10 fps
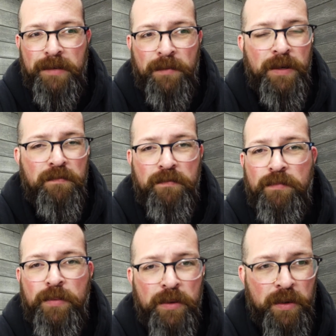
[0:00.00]
I mean,
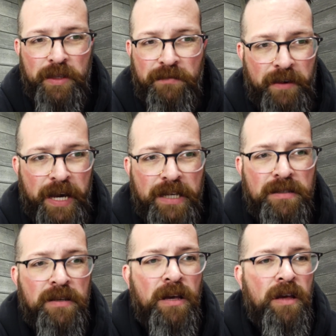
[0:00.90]
brutally
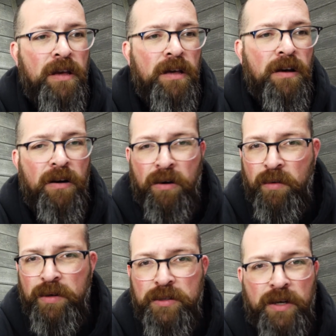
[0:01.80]
fast,
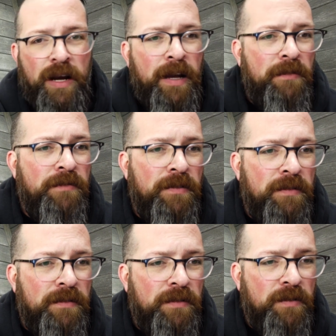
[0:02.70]
all wheel drive,
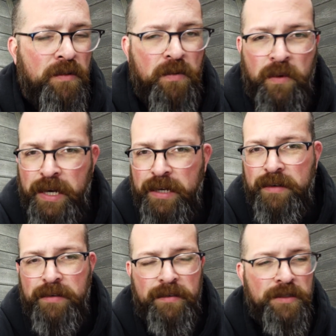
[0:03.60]

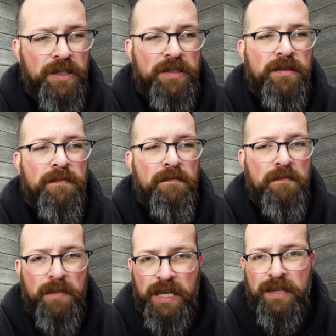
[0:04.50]
quick, just
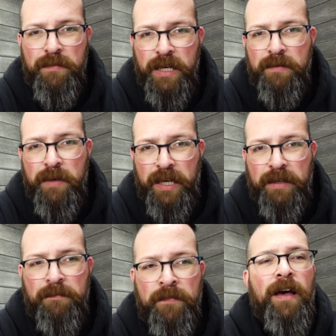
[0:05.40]
mean, mean,
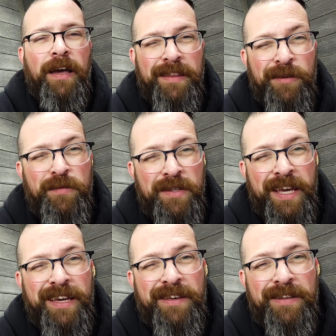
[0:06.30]
mean. I don't
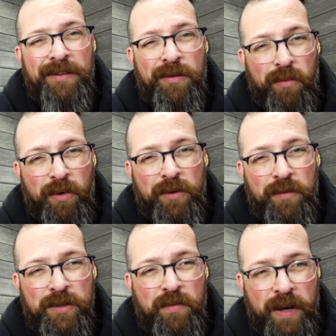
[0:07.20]
think the world
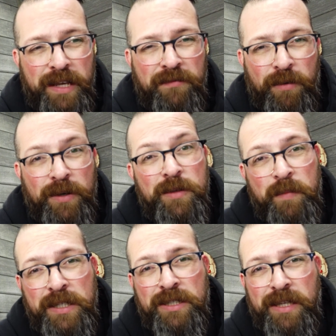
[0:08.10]
was ready for it,
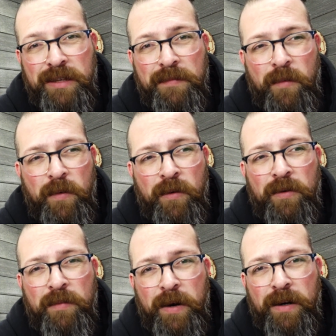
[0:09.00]
especially the
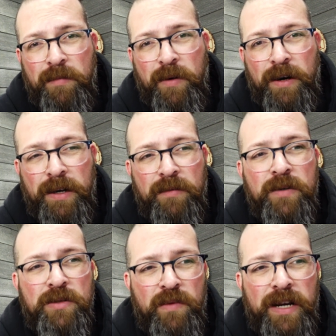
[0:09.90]
North American market
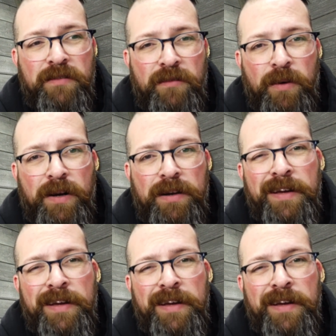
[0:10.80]
was ready for it.